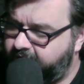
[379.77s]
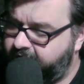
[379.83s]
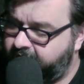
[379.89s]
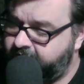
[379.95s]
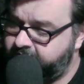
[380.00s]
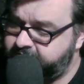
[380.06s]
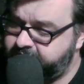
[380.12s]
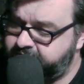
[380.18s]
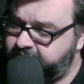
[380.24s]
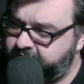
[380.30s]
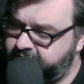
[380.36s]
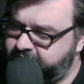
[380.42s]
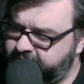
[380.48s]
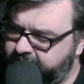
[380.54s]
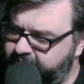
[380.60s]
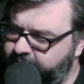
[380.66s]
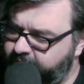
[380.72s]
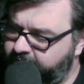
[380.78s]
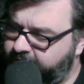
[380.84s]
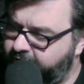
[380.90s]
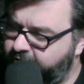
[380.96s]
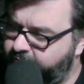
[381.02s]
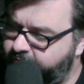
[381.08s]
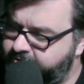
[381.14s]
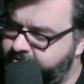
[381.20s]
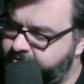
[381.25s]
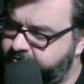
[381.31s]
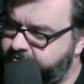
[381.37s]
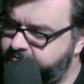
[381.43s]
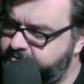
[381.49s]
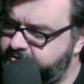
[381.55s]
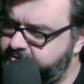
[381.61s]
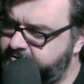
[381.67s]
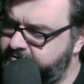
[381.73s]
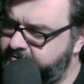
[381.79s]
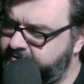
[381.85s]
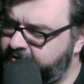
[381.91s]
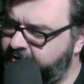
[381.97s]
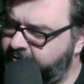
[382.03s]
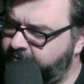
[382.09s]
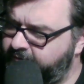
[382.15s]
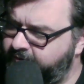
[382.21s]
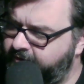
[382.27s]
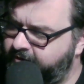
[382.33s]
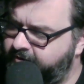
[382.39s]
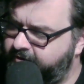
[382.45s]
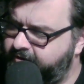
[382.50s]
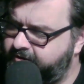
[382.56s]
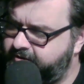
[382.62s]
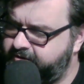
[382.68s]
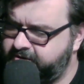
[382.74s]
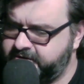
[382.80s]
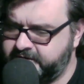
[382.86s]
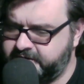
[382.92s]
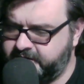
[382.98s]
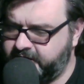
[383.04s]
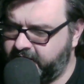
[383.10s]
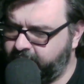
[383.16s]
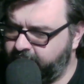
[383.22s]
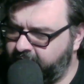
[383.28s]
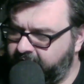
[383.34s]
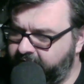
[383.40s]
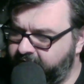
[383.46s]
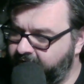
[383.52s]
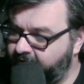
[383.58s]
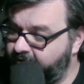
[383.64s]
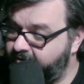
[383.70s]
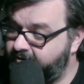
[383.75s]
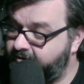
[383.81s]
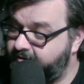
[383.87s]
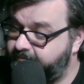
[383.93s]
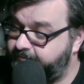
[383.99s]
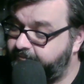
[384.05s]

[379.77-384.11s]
Anastasia, you are comatose. Necrophilia is not my thing.